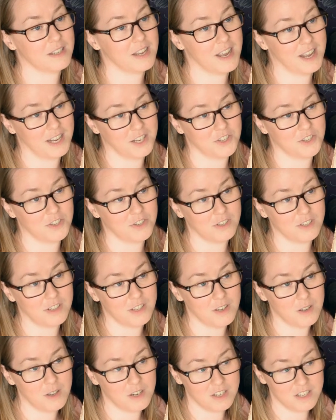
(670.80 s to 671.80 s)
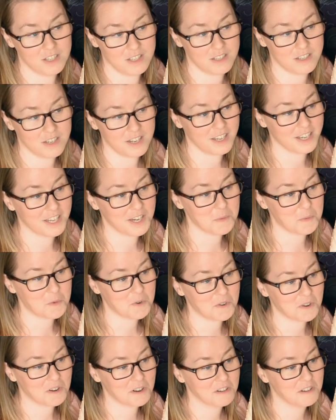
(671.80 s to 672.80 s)
actually listening
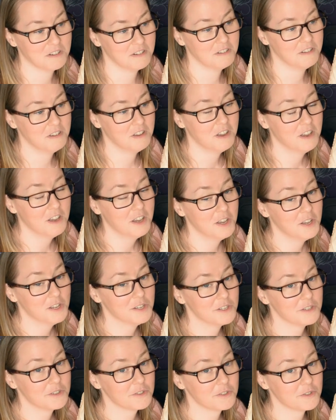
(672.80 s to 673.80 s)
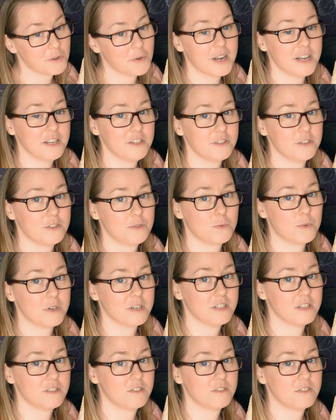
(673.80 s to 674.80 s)
anymore. So I just
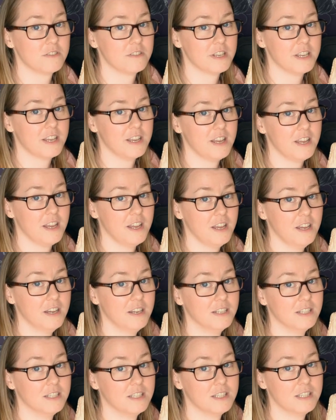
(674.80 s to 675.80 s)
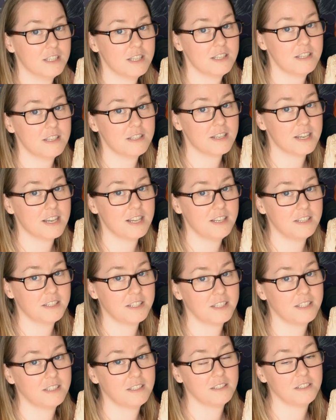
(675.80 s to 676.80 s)
wanted to say this is
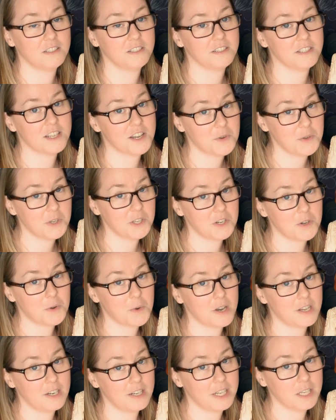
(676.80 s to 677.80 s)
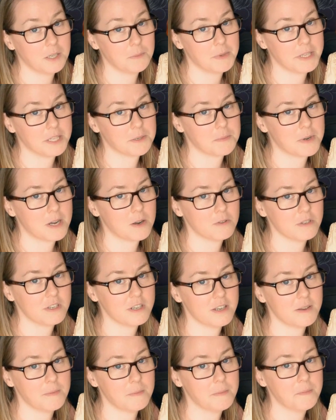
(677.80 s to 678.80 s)
Elden, now you know a little bit about
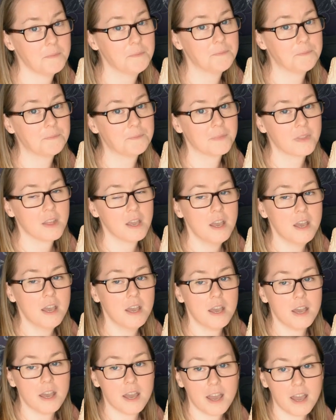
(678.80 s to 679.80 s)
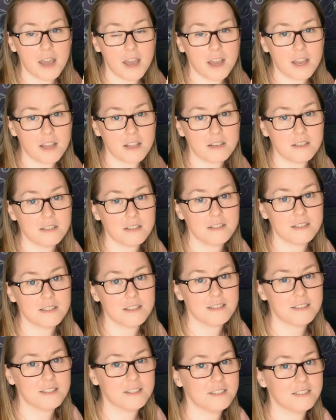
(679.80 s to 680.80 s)
him and
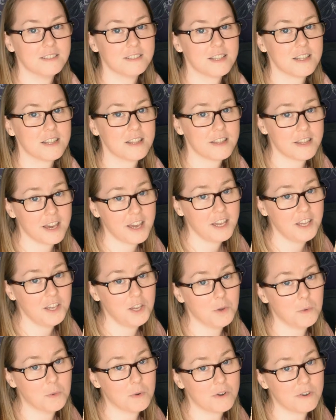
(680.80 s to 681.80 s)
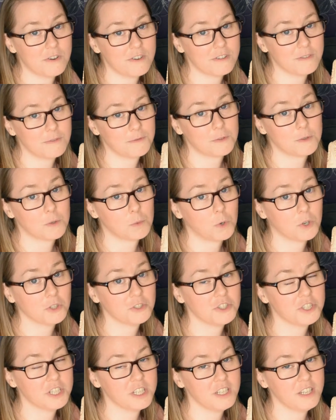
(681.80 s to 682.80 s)
thank you all for
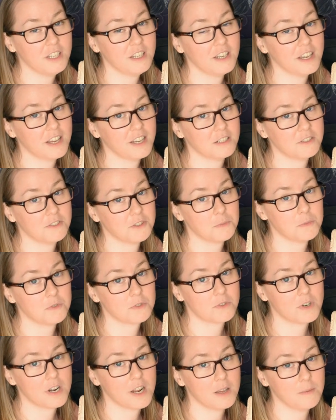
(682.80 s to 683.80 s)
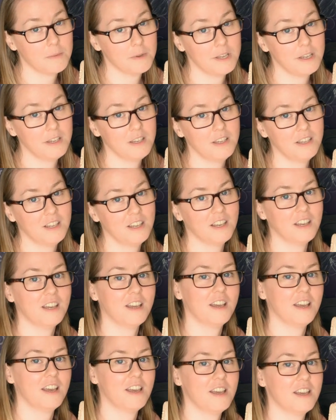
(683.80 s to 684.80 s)
watching and subscribing
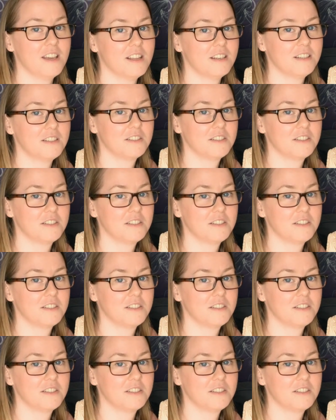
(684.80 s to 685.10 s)
and